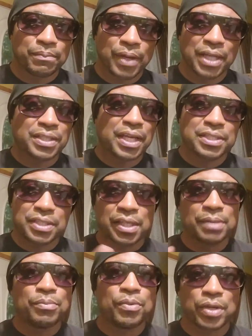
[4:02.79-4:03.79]
I've seen
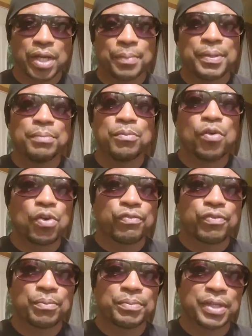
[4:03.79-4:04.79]
it coming more
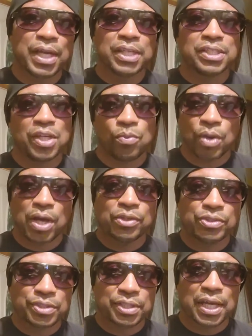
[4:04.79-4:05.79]
from Deontay
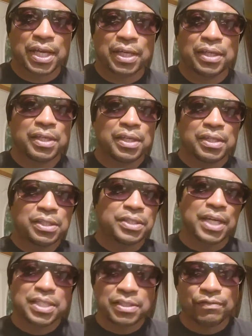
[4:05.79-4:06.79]
Wilder's side than
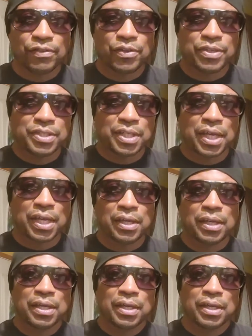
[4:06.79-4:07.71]
Tyson Fury's side,